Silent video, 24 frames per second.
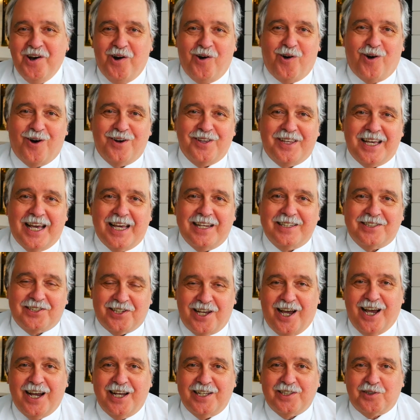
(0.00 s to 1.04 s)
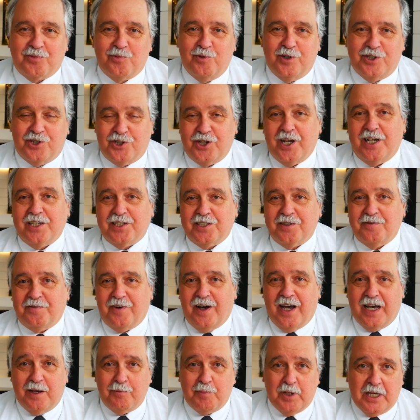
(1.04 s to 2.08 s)
or that science would
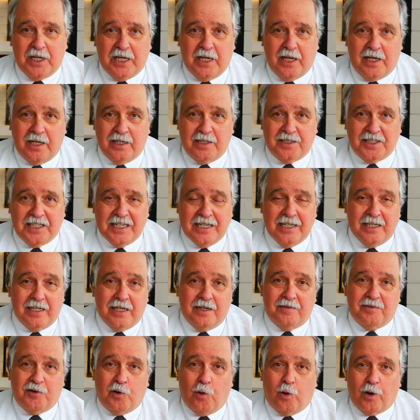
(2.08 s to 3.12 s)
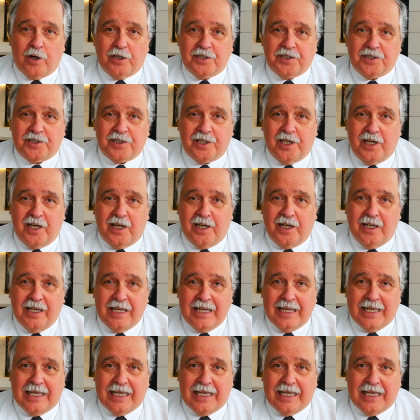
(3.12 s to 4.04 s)
justify because, of course, uh,